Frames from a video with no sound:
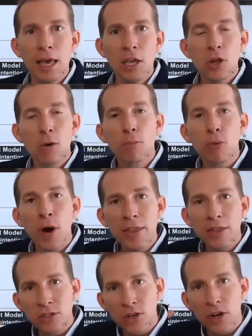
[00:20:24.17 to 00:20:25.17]
your brain
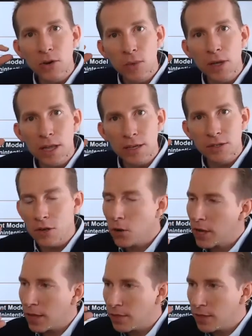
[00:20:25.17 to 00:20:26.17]
then started realizing,
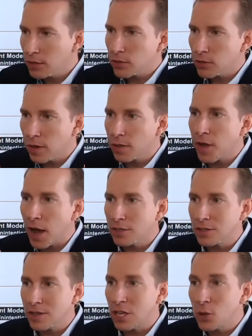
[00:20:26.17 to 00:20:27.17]
okay, these are the thoughts
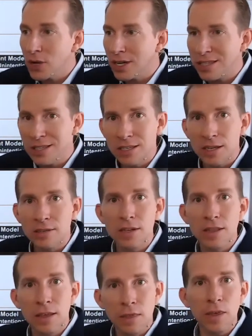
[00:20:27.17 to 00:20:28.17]
that you
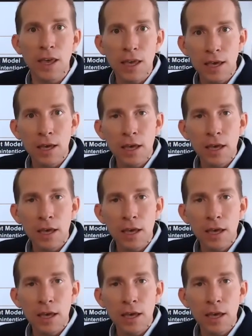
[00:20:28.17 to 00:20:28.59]
consistently think.